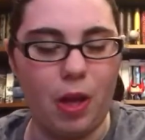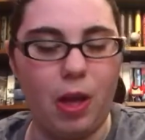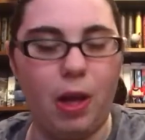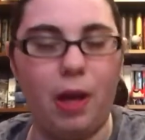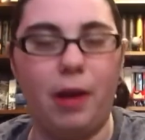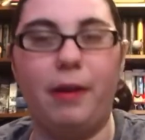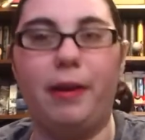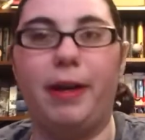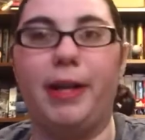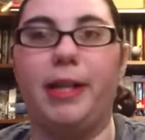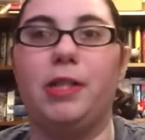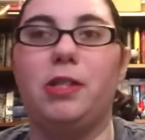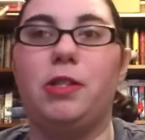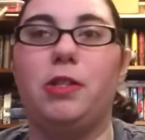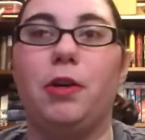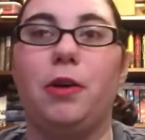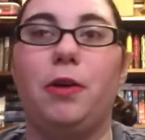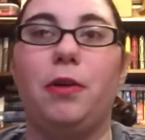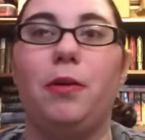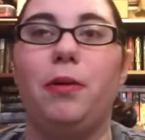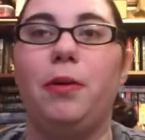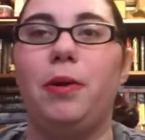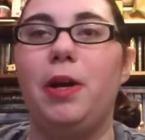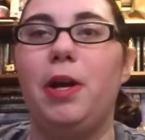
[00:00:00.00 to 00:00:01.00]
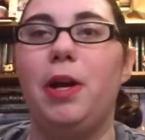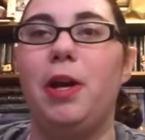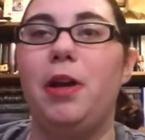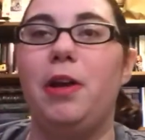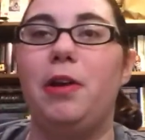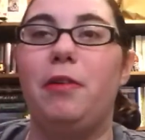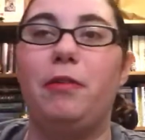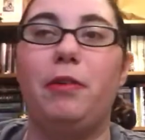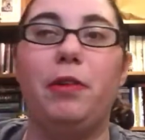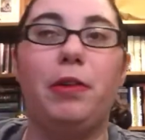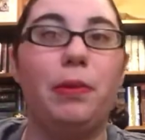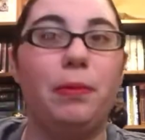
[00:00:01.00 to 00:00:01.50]
Alright, so
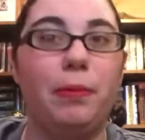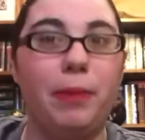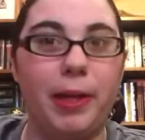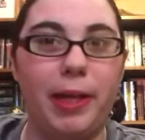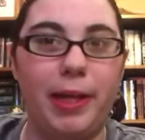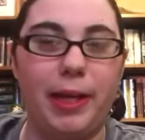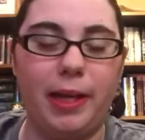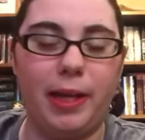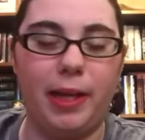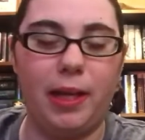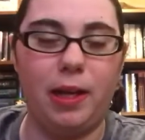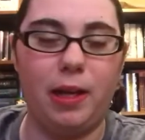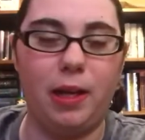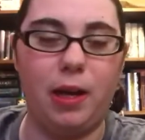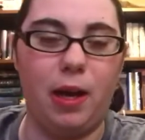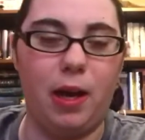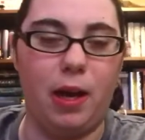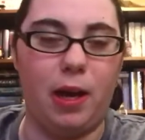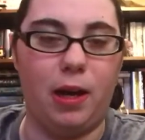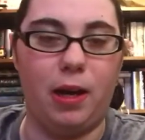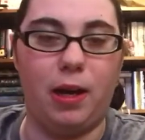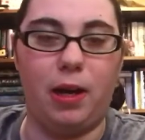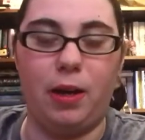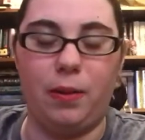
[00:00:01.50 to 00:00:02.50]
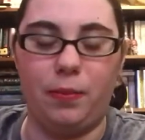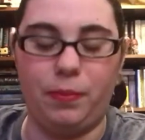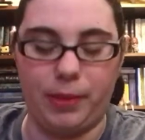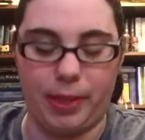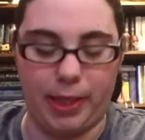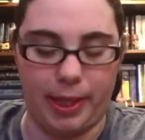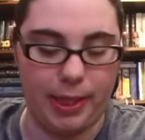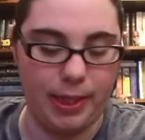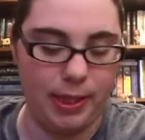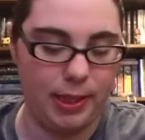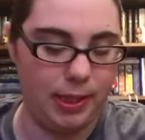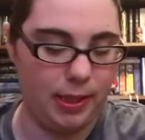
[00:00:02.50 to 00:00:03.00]
for the reading
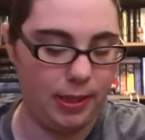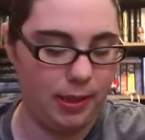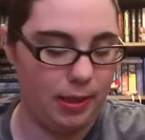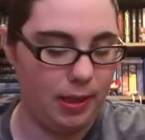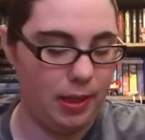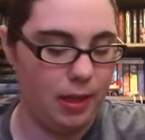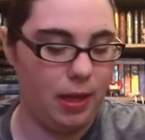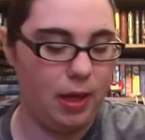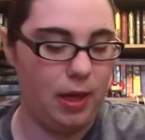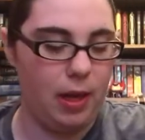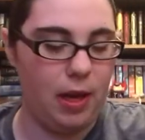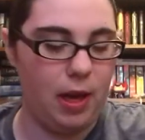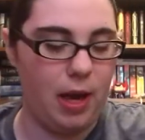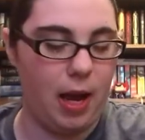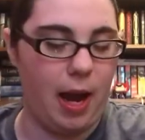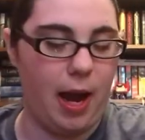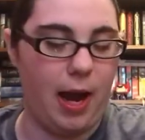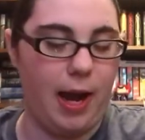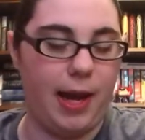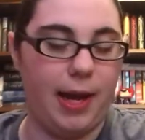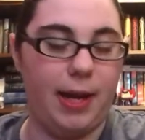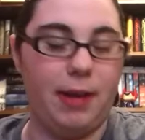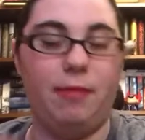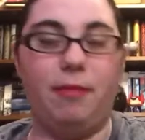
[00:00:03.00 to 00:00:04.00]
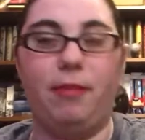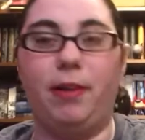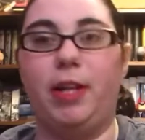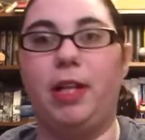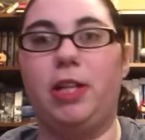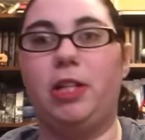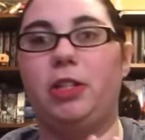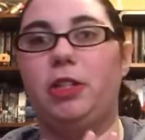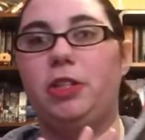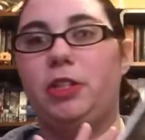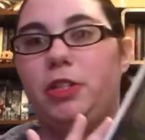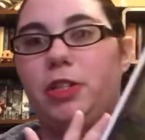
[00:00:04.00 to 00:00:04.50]
update, I
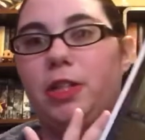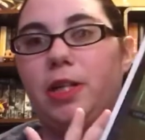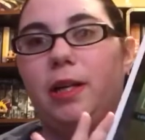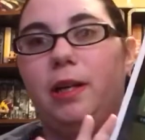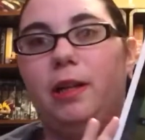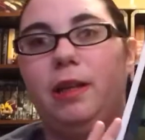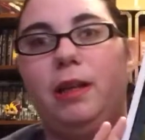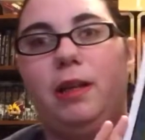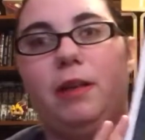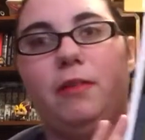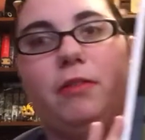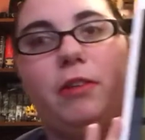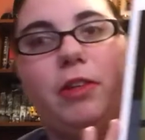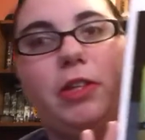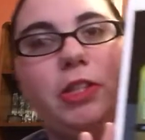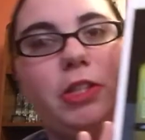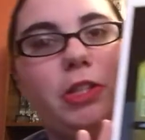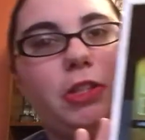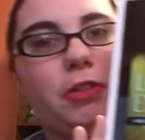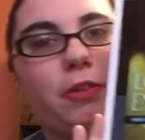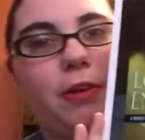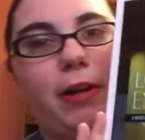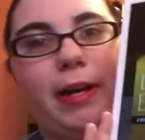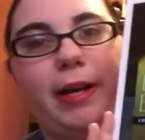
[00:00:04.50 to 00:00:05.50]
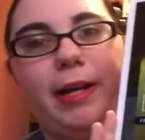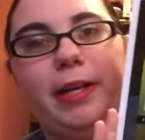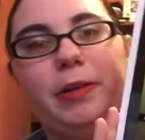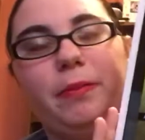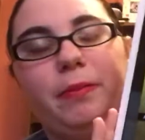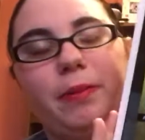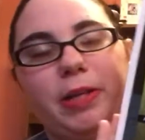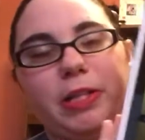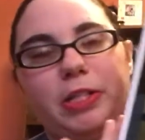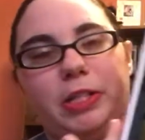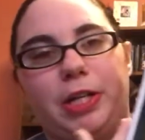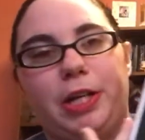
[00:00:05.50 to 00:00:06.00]
finished Lover Enshrined
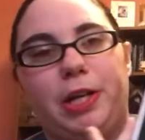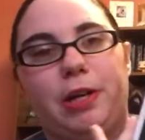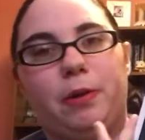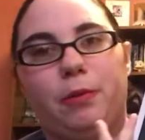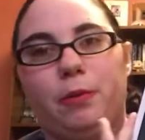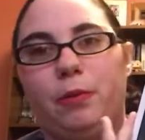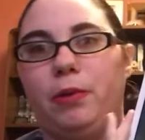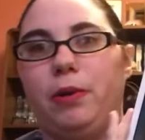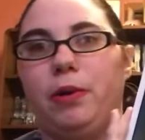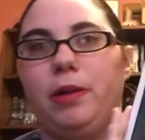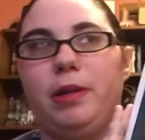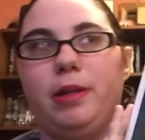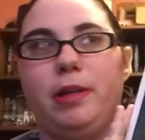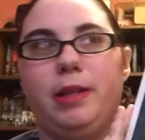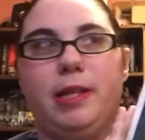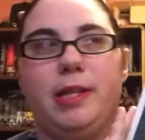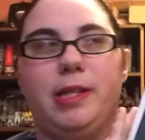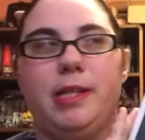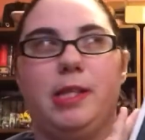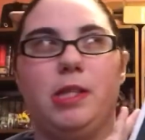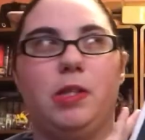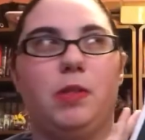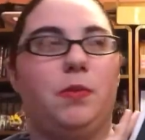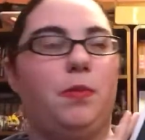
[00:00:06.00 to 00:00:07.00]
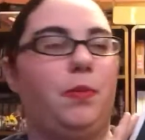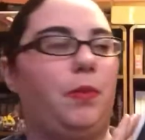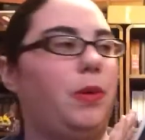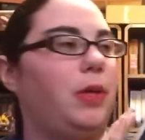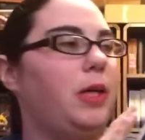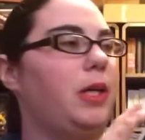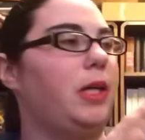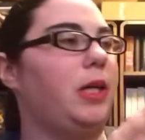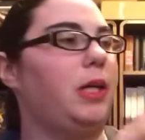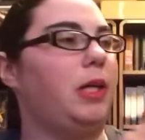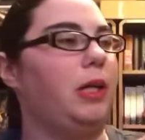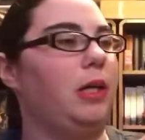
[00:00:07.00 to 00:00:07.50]
by J.R. Ward. This is
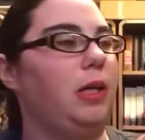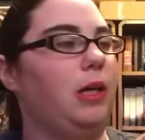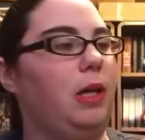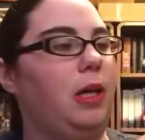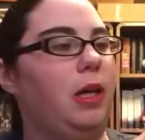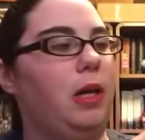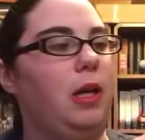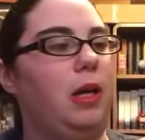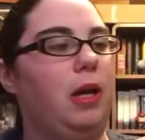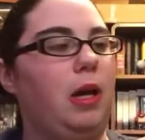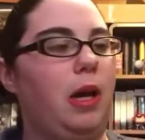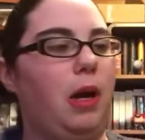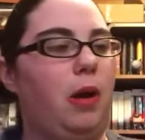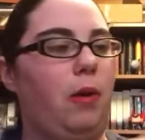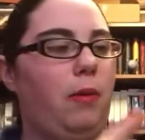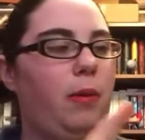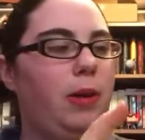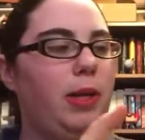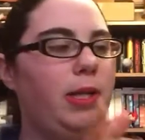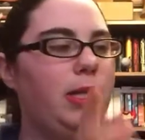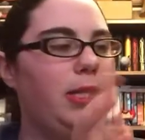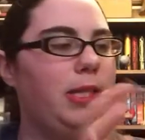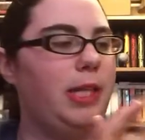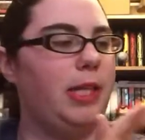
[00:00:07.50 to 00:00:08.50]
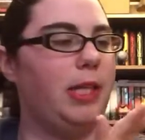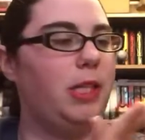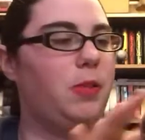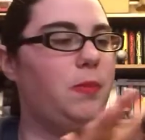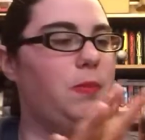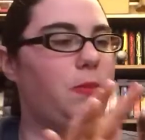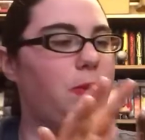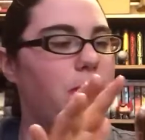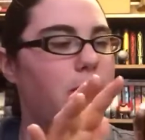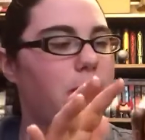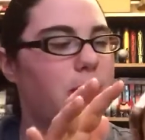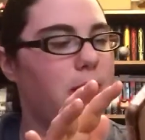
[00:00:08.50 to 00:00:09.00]
book, I want to say it's
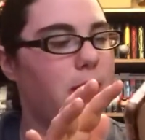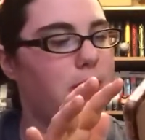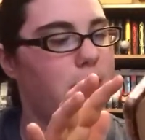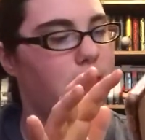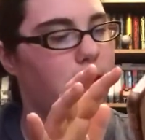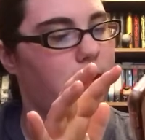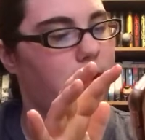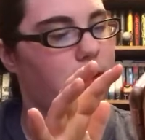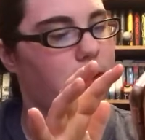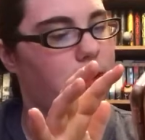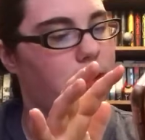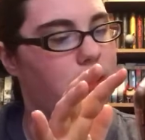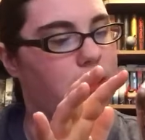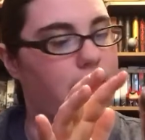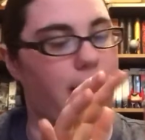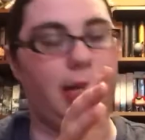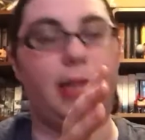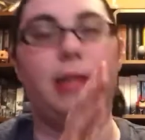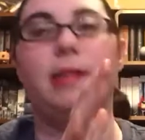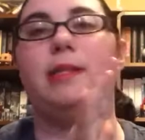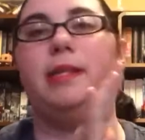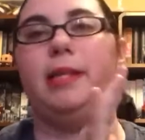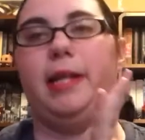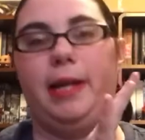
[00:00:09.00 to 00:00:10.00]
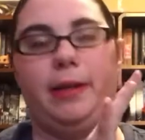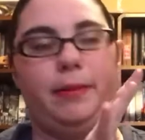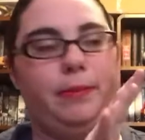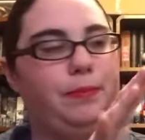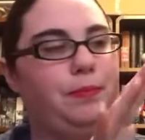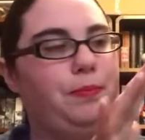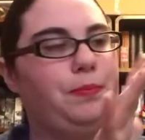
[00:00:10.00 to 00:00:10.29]
book 6, yeah.